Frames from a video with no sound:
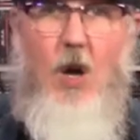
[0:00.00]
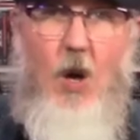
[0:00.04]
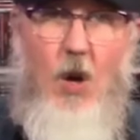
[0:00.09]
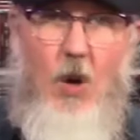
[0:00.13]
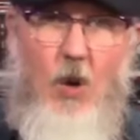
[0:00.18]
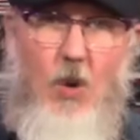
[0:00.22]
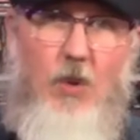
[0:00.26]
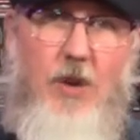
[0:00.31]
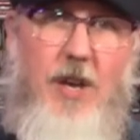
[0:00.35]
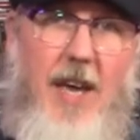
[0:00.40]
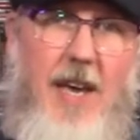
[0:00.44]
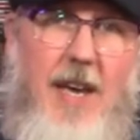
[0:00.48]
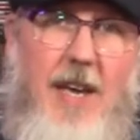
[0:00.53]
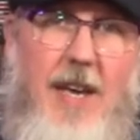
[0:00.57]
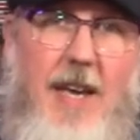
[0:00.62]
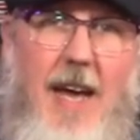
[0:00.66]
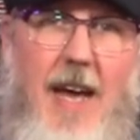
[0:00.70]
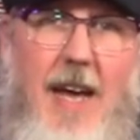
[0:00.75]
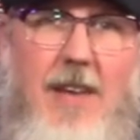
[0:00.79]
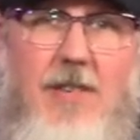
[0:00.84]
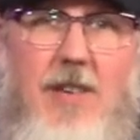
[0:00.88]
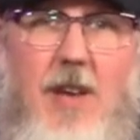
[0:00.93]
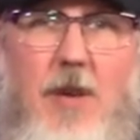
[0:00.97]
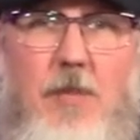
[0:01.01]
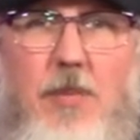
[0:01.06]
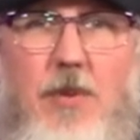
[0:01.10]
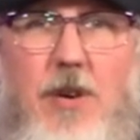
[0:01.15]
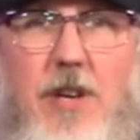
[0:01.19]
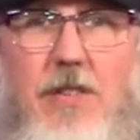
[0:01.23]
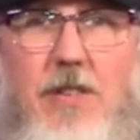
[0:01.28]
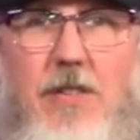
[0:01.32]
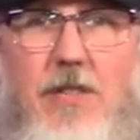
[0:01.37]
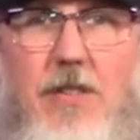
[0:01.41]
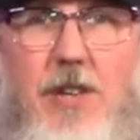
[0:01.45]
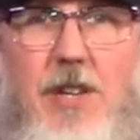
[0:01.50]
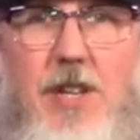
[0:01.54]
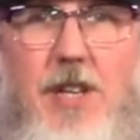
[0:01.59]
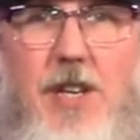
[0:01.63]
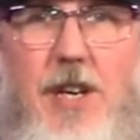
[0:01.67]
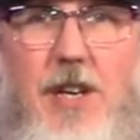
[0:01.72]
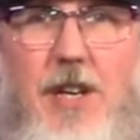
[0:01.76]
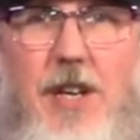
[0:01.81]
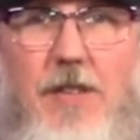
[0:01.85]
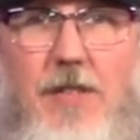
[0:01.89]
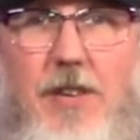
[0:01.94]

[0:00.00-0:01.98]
Okay, guys, that brings us to the end of